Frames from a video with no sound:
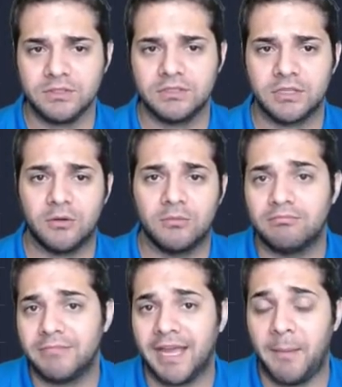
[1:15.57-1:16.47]
So
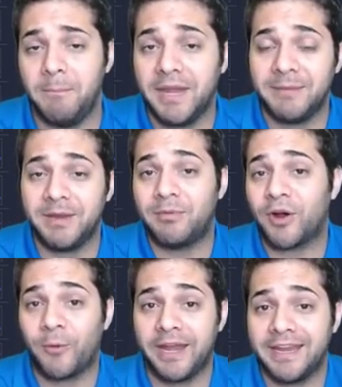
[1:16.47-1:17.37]
yeah, many people
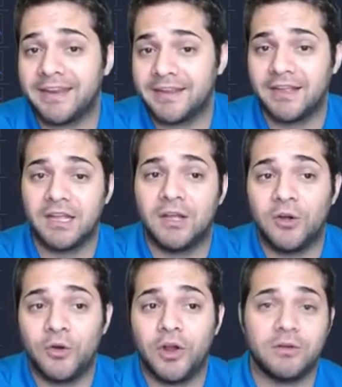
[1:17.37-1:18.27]
are waiting.
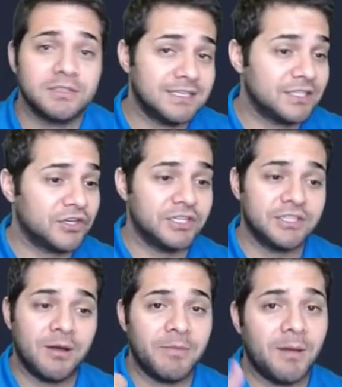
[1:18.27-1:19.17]
Who knows? Is it going to
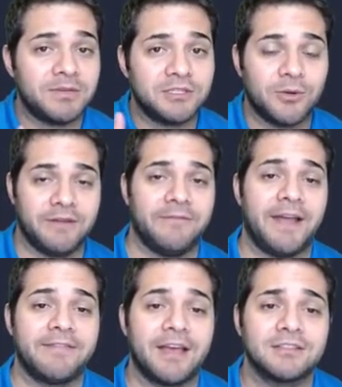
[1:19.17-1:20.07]
jump up to
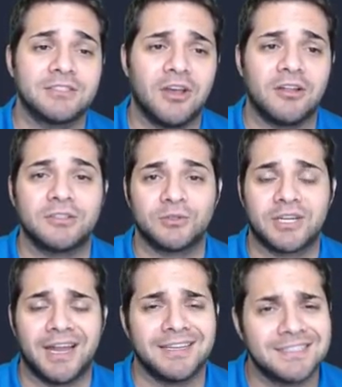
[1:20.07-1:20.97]
twenty-five thousand dollars or
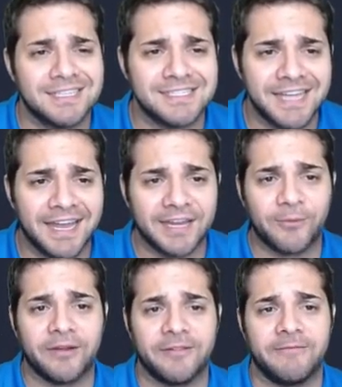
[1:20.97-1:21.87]
kind of stay static
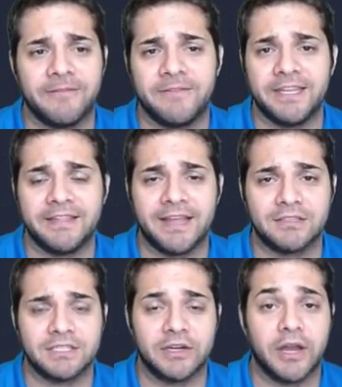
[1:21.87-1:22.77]
around in the fifteen
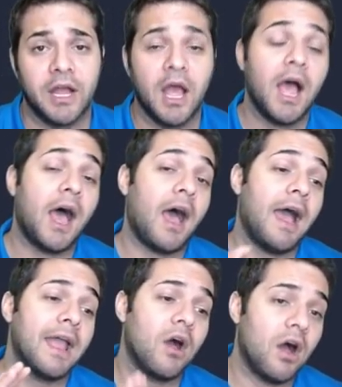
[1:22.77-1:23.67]
thousand area?
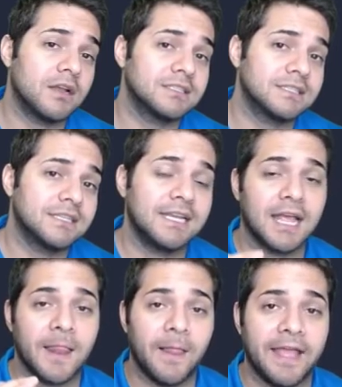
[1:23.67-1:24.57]
I
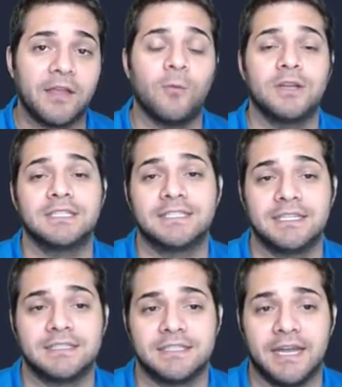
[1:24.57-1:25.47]
honestly like when it
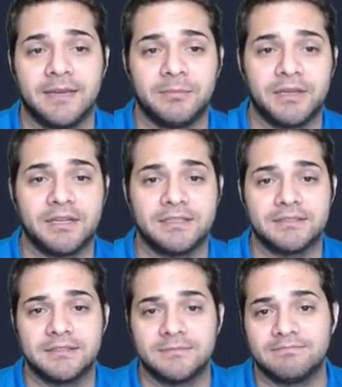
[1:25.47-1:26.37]
stays static
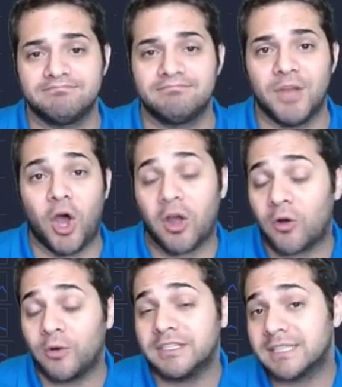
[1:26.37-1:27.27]
because
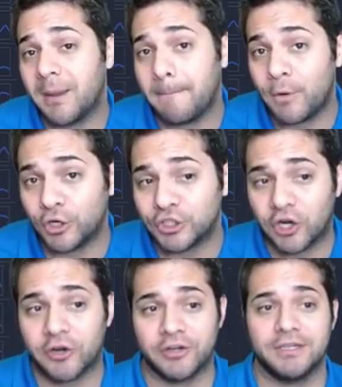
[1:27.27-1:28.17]
altcoins push
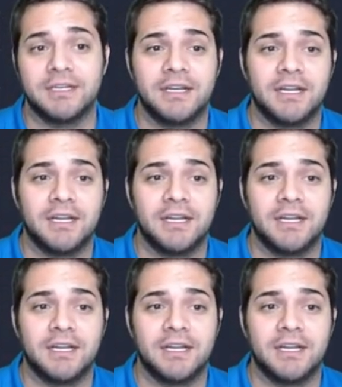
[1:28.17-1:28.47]
hard.